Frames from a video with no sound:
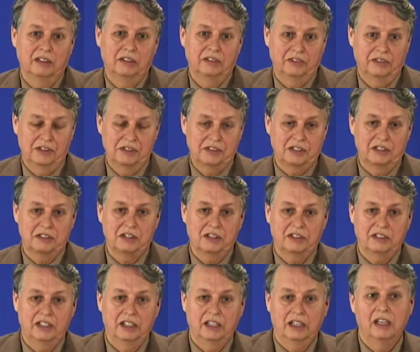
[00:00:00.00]
There is such a
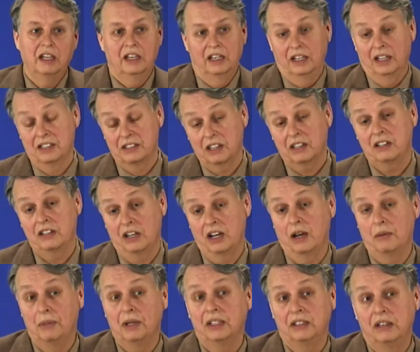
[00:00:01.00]
thing as a karma